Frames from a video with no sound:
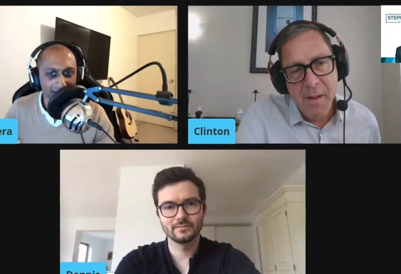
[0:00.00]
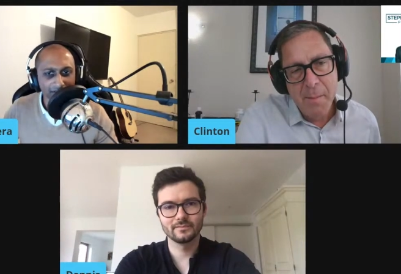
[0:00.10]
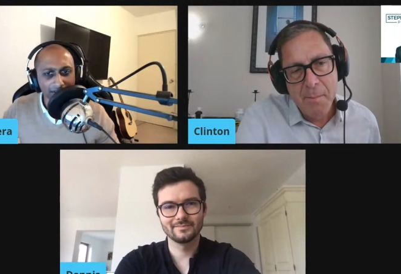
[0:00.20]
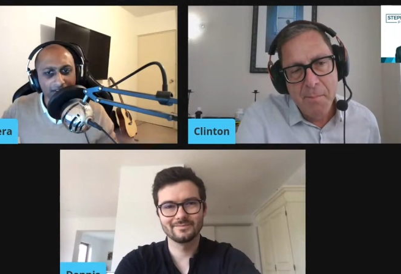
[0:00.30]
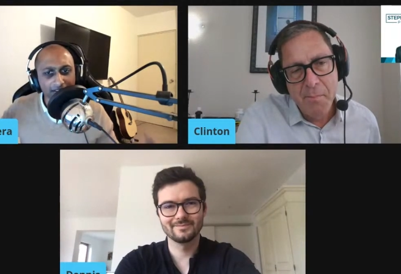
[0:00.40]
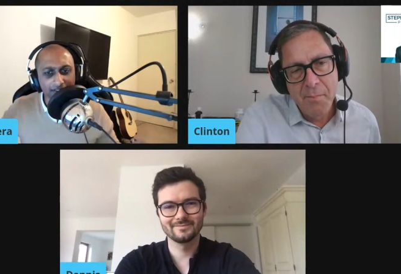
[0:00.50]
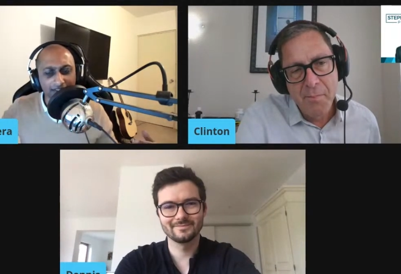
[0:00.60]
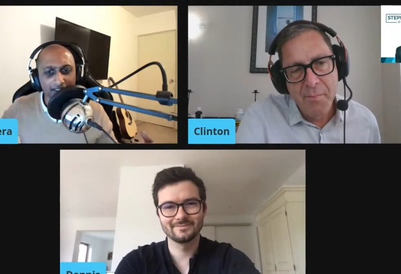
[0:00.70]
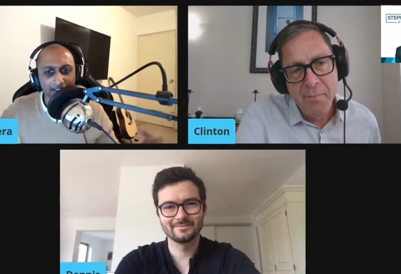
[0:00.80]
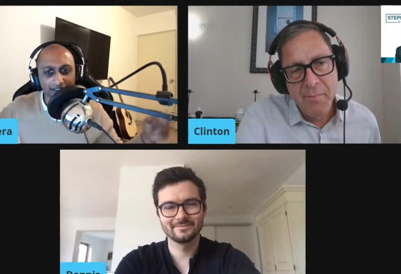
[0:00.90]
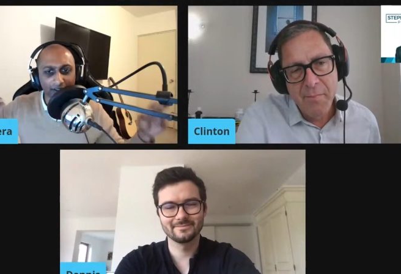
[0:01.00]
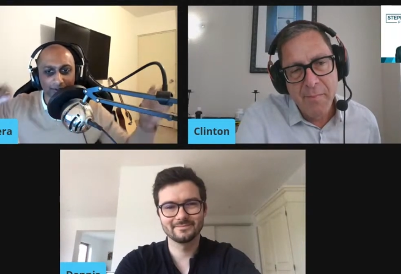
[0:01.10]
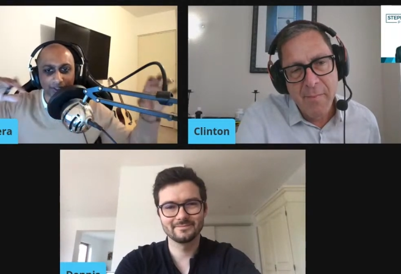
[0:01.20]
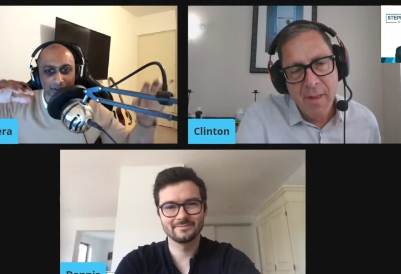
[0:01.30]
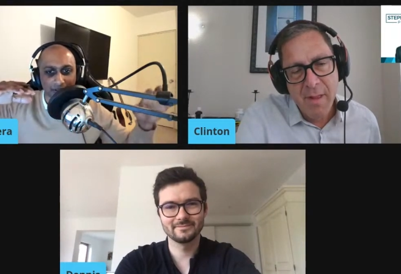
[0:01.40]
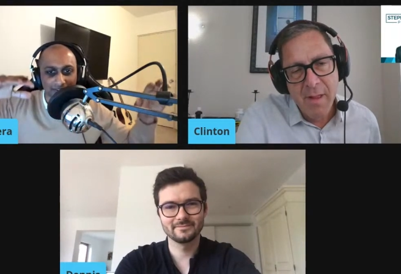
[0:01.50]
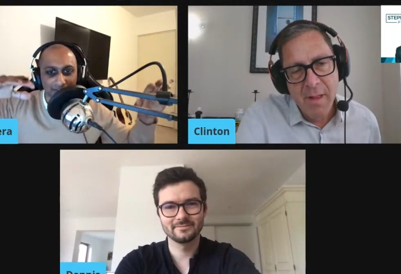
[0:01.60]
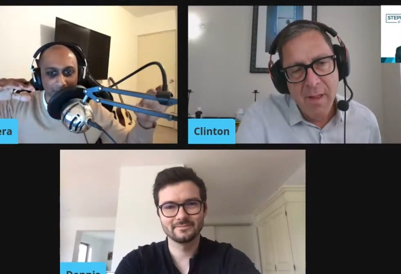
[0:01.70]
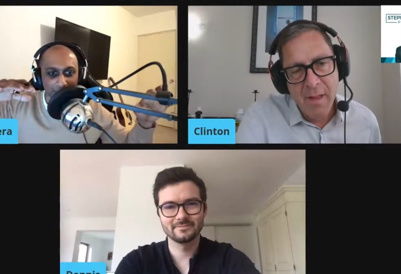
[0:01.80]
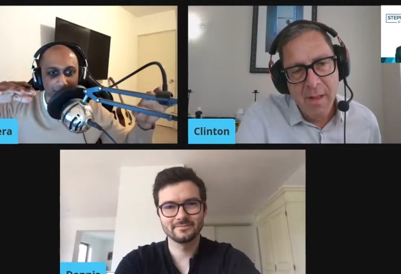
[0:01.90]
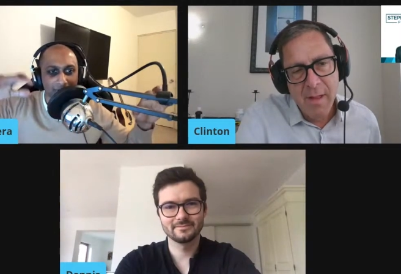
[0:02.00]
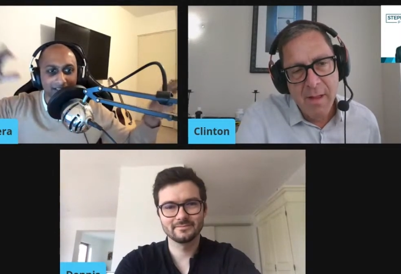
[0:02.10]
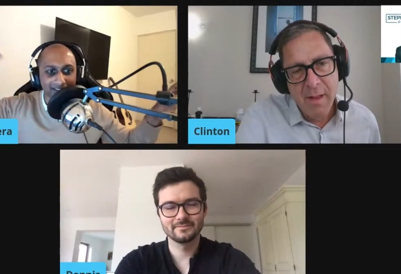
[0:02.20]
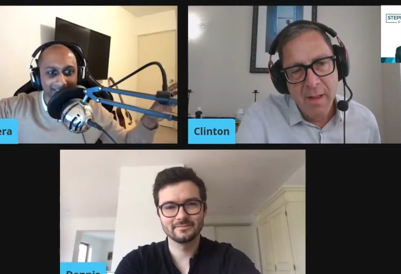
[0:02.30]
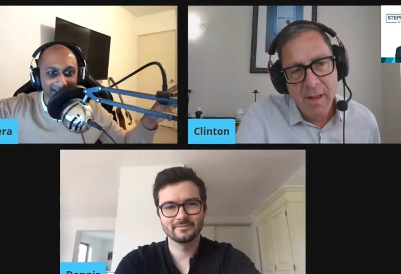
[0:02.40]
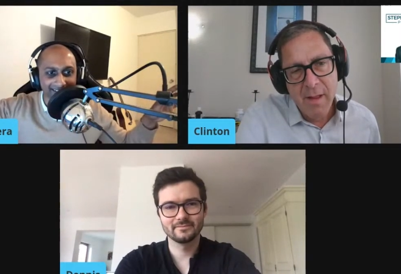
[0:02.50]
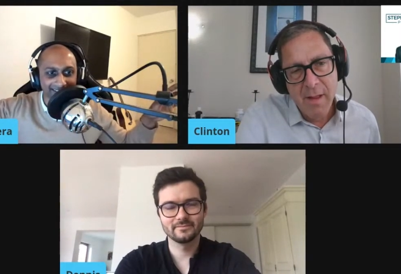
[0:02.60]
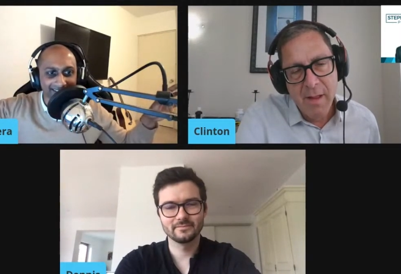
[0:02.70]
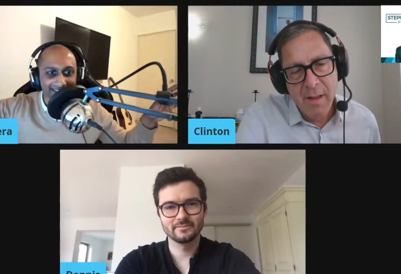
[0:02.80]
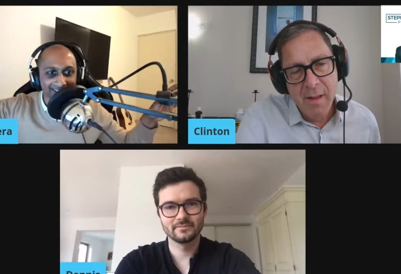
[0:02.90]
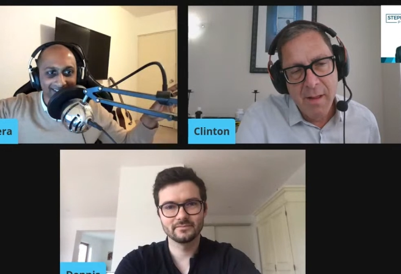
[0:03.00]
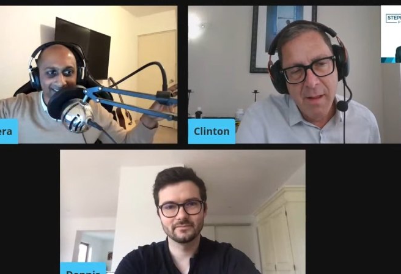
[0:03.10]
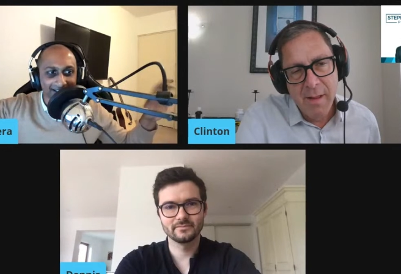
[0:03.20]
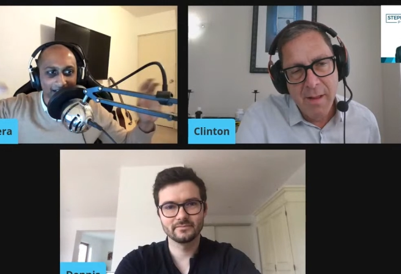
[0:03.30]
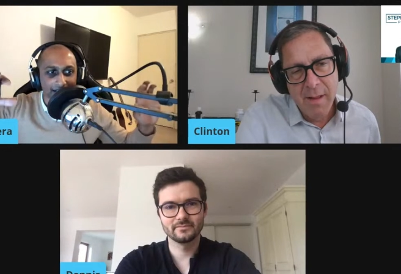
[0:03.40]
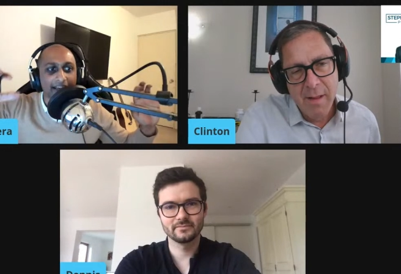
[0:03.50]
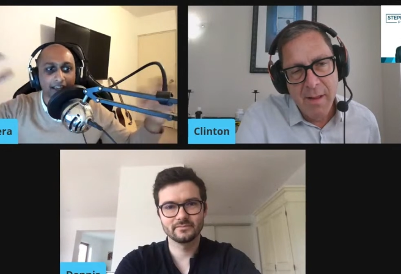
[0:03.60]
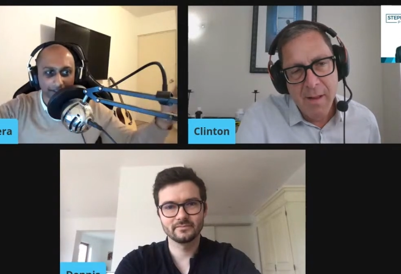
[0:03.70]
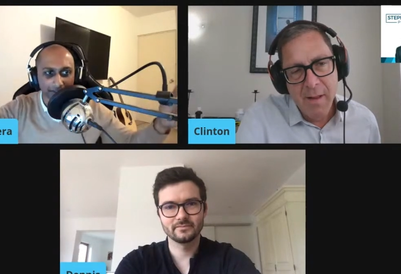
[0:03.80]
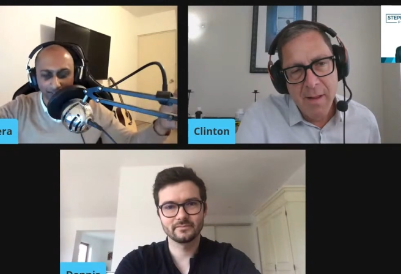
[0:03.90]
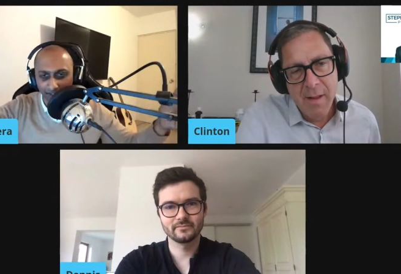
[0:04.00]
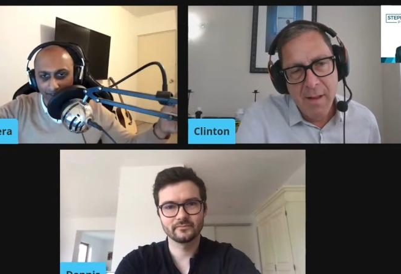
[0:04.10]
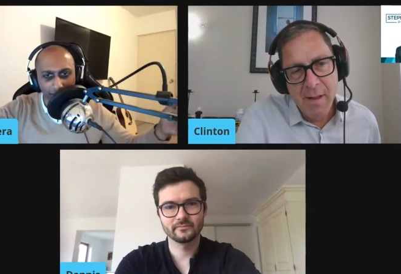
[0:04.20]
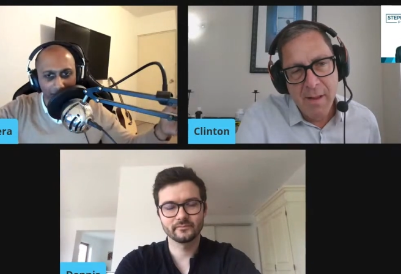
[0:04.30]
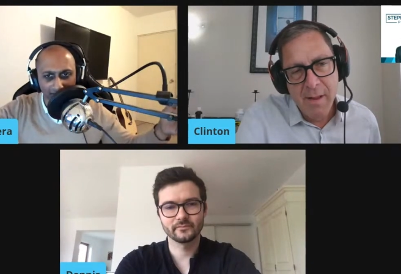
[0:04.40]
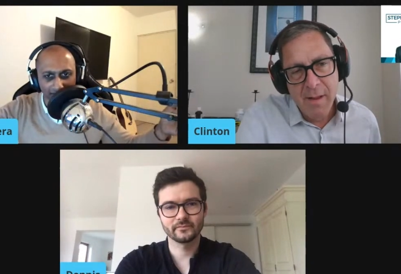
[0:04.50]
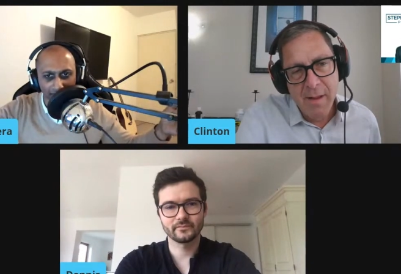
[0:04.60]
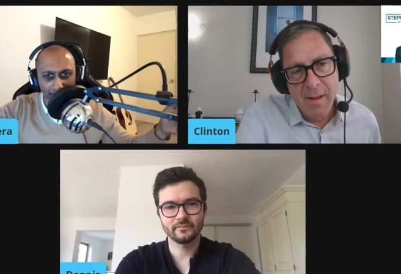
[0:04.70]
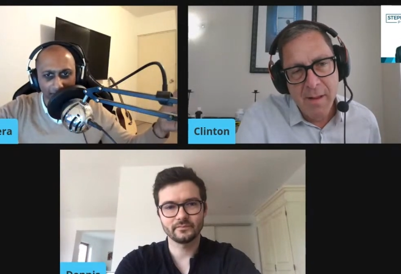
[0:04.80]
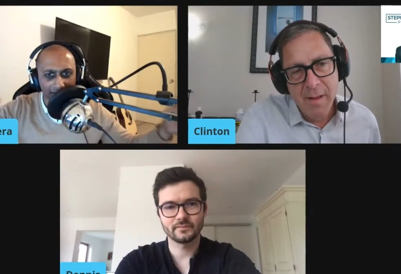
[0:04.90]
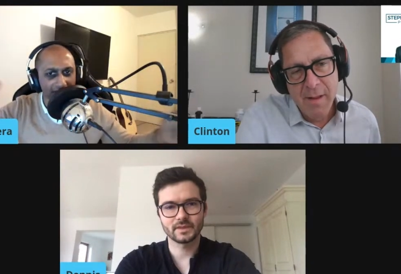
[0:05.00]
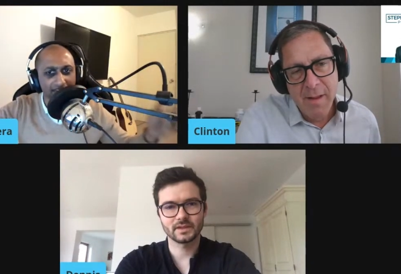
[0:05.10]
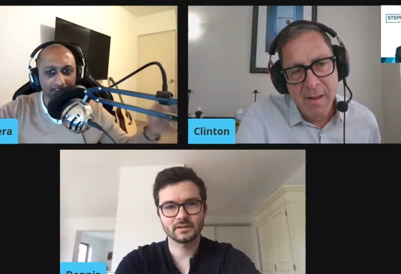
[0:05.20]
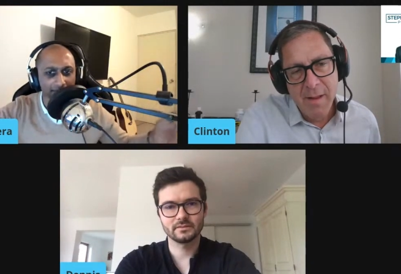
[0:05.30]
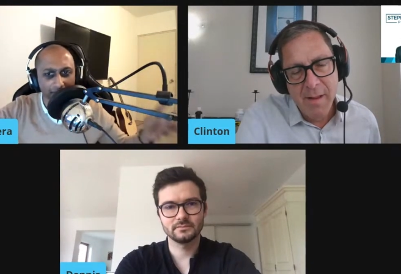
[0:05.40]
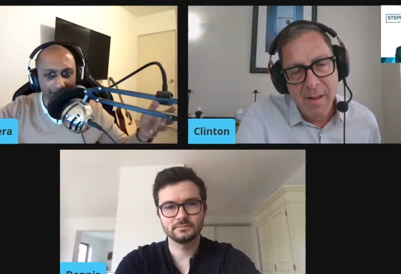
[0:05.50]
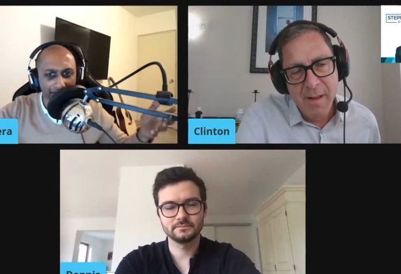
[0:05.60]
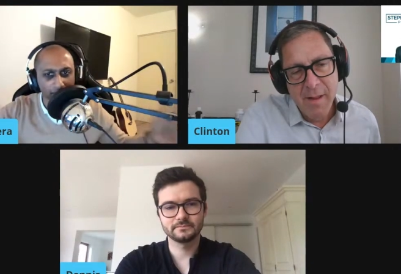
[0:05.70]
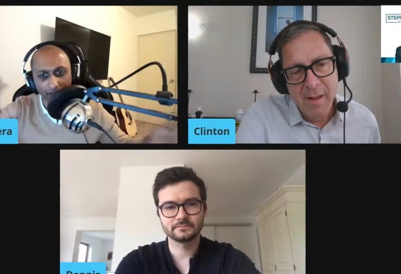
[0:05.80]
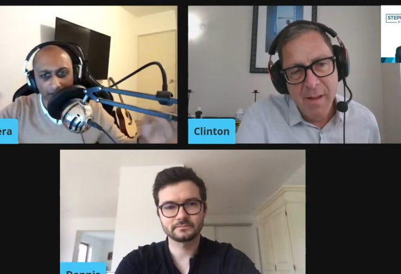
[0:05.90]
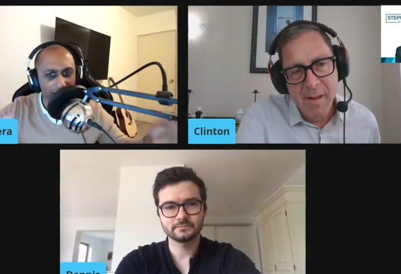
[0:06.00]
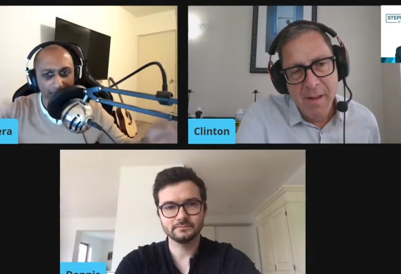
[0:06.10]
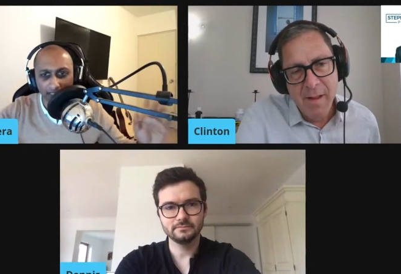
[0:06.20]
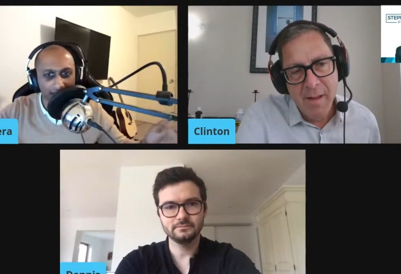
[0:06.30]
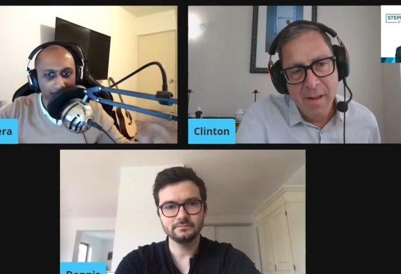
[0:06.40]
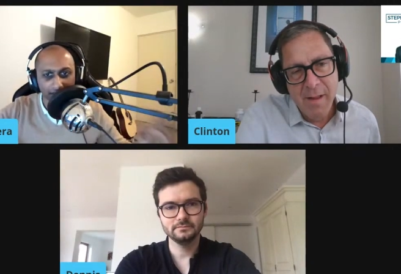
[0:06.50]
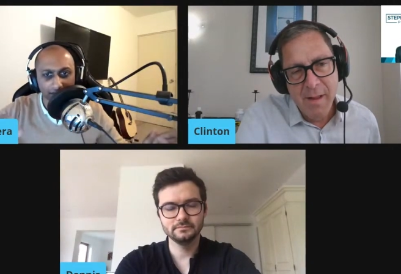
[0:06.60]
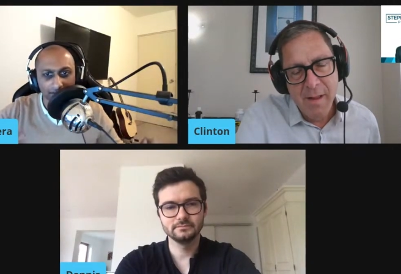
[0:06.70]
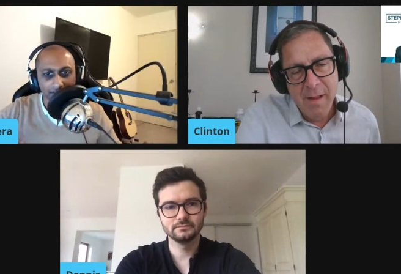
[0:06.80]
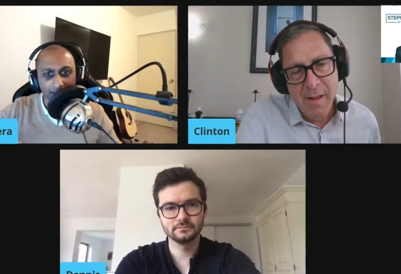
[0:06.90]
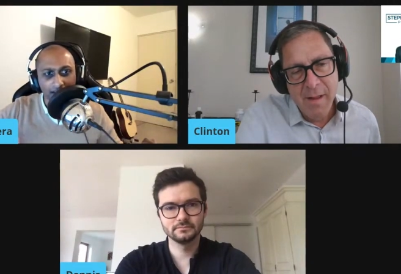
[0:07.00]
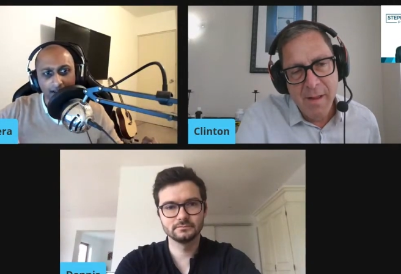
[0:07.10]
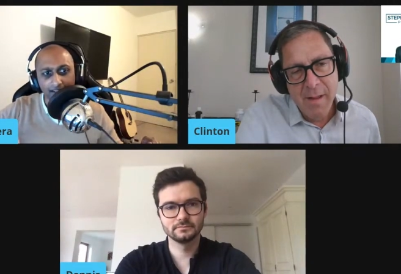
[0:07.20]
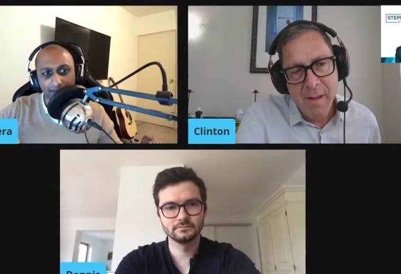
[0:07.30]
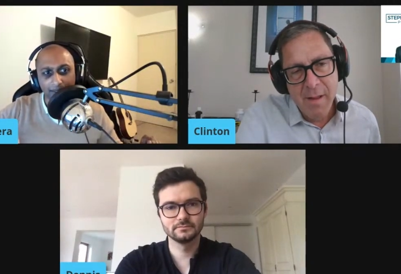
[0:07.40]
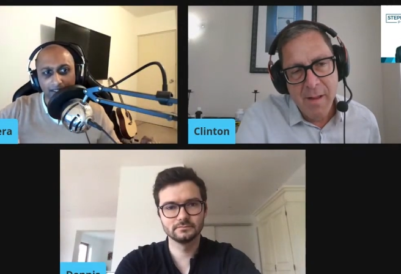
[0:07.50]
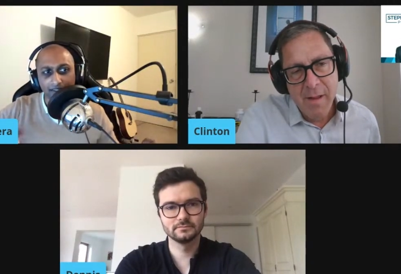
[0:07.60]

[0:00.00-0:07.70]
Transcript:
Speaker 1: So, as I understand, it's kind of like you have to sort of break that uh, as you said, it's mostly about the six months or 180 days aspect.